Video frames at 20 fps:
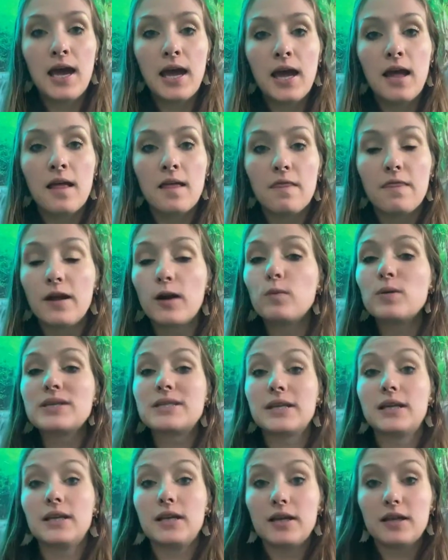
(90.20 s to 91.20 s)
There was
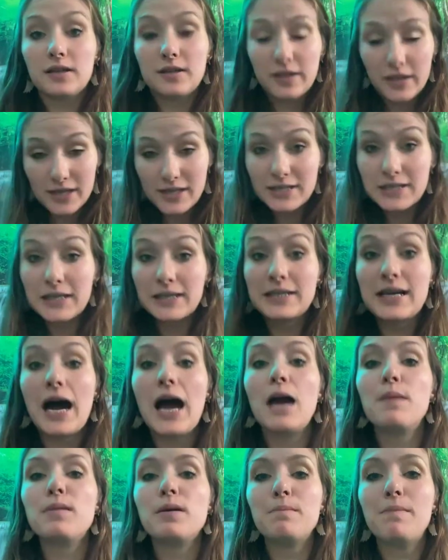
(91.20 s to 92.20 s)
a
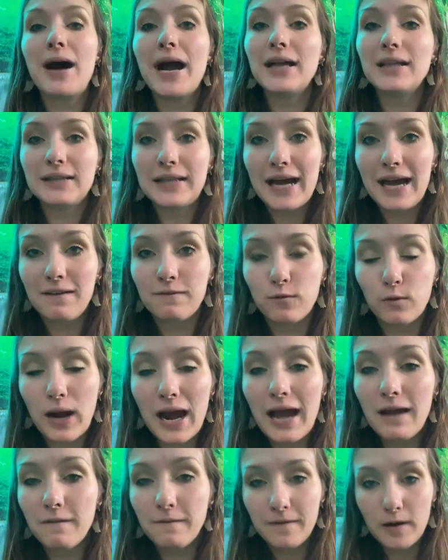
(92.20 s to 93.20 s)
time in my life where
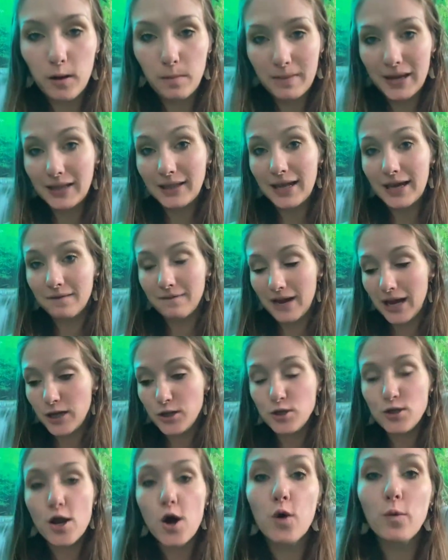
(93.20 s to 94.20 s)
I felt my life had
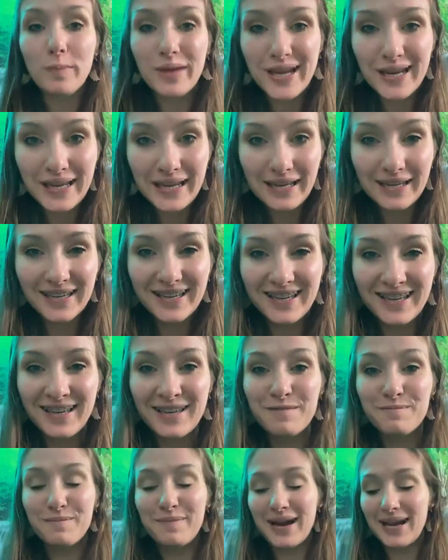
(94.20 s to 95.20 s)
no meaning.
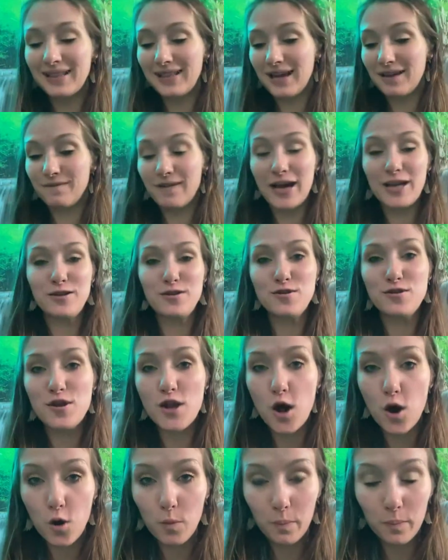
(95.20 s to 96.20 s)
My life had
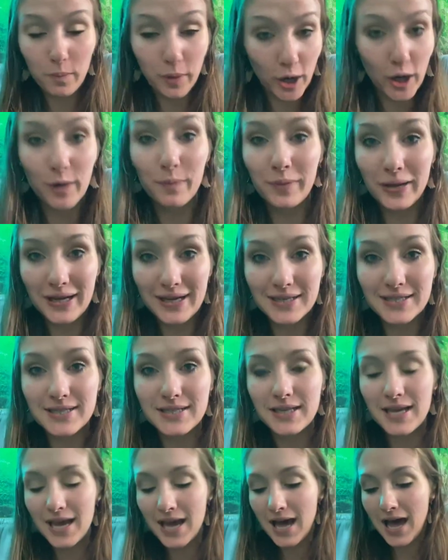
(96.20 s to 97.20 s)
no purpose.
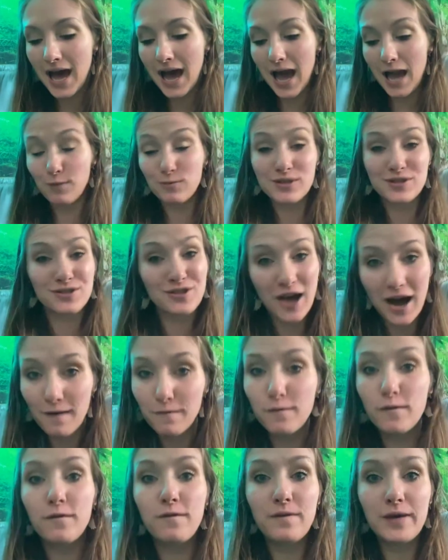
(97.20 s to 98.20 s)
I was not
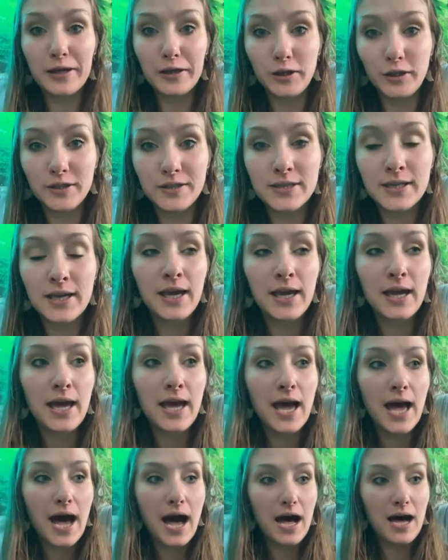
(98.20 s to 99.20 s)
fulfilled.
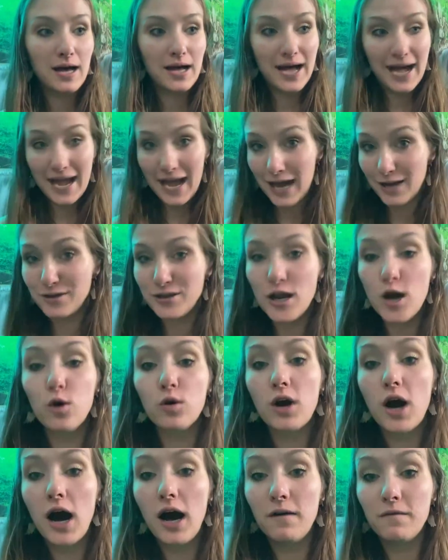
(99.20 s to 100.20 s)
I had no
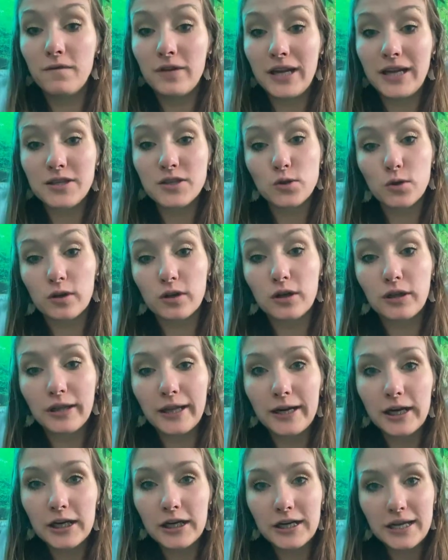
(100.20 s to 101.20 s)
confidence or
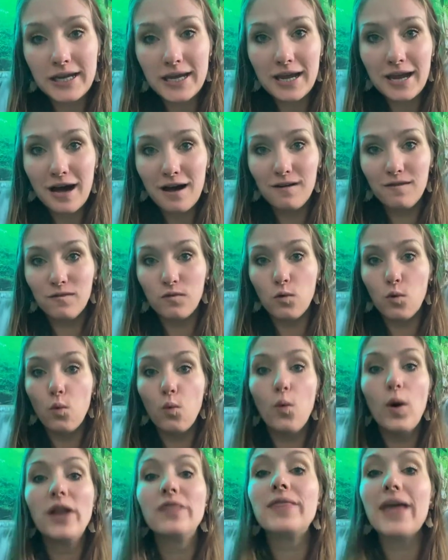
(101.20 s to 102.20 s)
clarity of
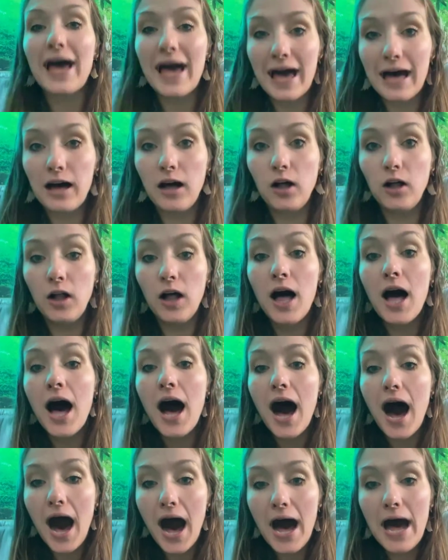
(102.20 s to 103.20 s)
what the hell
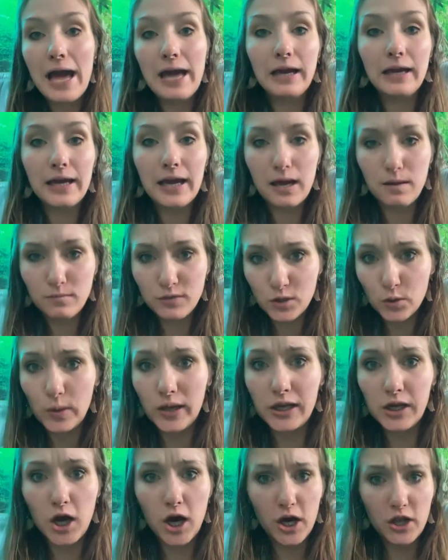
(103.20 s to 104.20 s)
I am
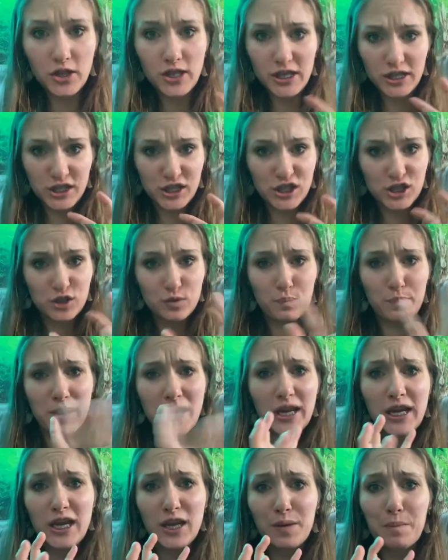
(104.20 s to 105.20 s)
doing on this
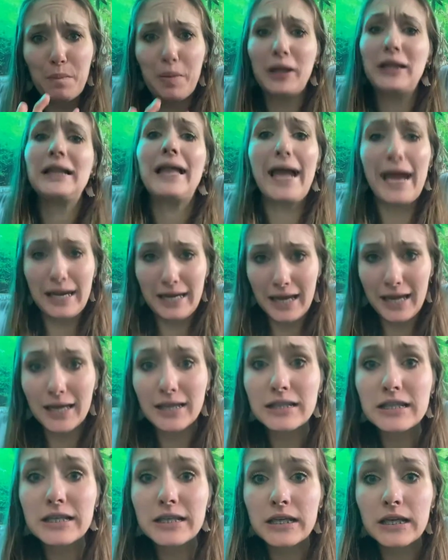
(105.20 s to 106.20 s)
spinning
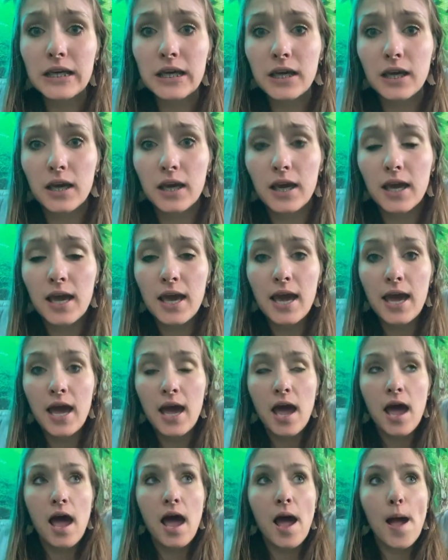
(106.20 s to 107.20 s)
planet.
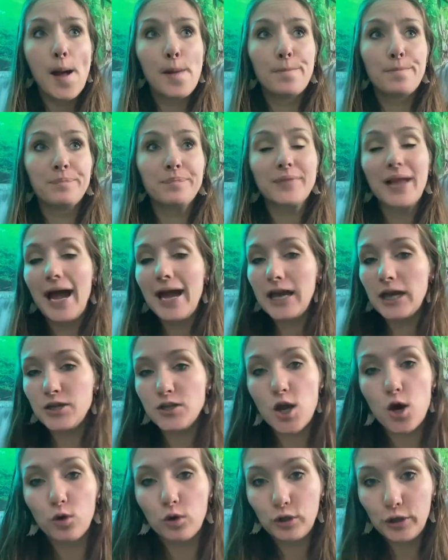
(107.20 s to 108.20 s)
I had
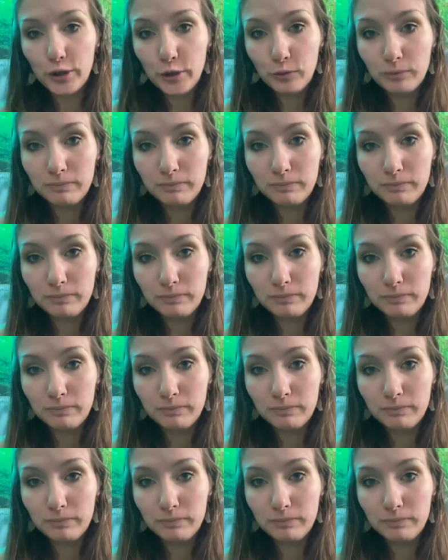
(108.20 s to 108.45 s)
no clue.